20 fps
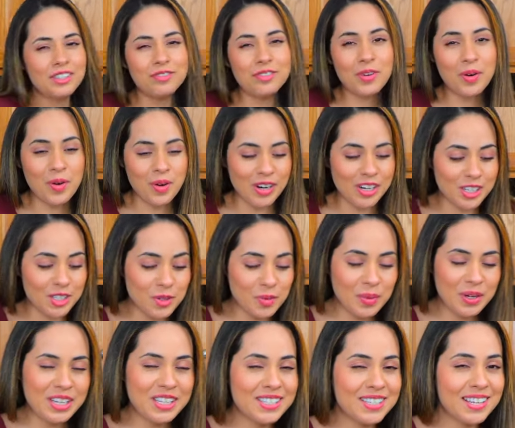of course, we
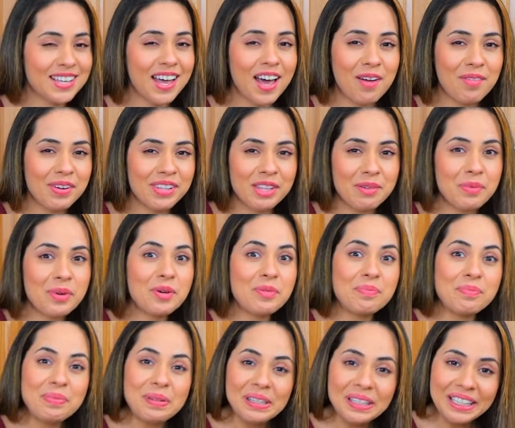need to cover them
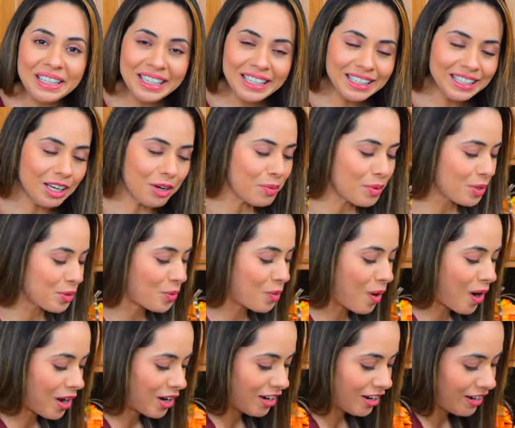completely with
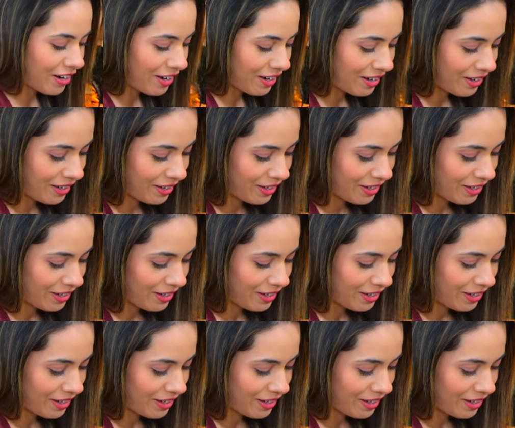water.